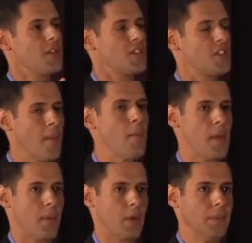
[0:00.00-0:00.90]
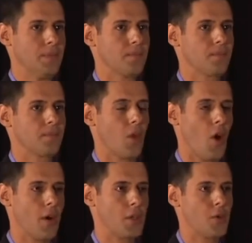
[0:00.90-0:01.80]
Some people
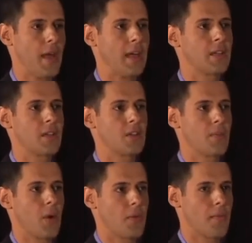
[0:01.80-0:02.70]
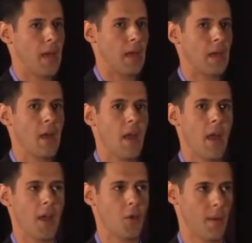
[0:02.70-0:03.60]
are attracted to both men
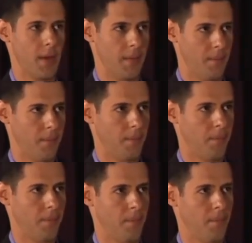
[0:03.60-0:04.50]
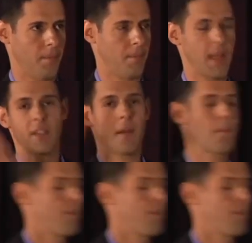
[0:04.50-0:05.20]
and women. That's it.